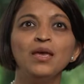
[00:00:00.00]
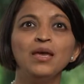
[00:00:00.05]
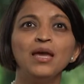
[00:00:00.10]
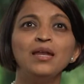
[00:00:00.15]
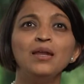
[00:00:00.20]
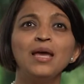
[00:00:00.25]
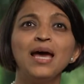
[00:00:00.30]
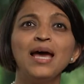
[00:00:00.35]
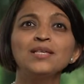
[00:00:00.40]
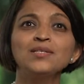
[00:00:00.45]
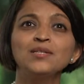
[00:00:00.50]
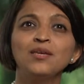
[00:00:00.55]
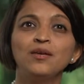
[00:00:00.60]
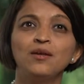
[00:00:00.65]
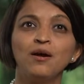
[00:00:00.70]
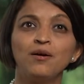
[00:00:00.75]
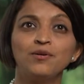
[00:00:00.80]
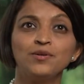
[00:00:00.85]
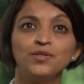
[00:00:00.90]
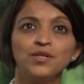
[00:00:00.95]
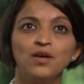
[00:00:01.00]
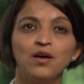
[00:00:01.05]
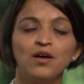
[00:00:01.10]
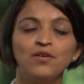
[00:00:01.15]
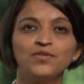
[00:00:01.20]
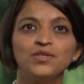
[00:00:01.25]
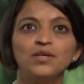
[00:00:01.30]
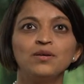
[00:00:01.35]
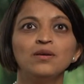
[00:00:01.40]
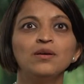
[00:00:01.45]
and asking
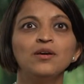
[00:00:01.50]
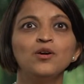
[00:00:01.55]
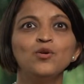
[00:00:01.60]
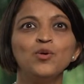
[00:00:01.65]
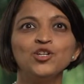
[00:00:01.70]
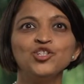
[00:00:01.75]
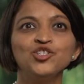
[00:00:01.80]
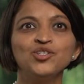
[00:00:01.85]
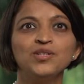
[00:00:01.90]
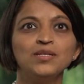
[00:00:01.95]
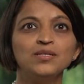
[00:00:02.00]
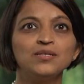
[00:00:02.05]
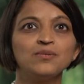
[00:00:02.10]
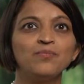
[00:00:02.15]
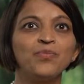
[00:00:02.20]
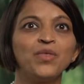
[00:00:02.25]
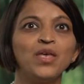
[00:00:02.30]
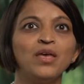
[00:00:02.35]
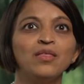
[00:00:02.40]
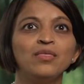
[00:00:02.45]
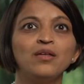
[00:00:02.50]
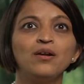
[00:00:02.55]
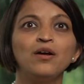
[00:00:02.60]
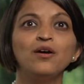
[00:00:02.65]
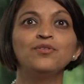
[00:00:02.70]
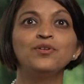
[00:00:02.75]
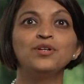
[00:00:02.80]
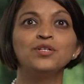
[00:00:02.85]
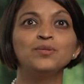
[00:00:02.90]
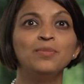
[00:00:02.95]
ourselves questions that
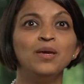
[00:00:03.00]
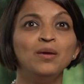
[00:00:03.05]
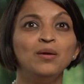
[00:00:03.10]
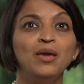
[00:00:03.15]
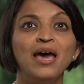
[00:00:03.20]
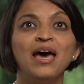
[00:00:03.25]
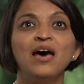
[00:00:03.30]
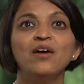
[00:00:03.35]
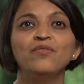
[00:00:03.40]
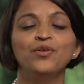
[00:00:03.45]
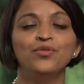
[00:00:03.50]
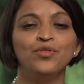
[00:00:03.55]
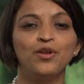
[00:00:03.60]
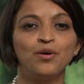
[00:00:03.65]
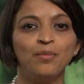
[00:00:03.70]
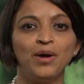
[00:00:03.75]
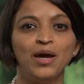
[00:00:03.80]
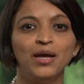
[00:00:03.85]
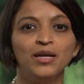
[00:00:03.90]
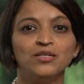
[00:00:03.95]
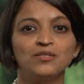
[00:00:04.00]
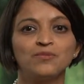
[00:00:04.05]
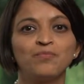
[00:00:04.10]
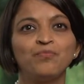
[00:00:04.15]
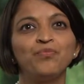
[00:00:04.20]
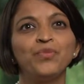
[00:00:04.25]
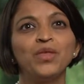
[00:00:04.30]
others may have on their minds.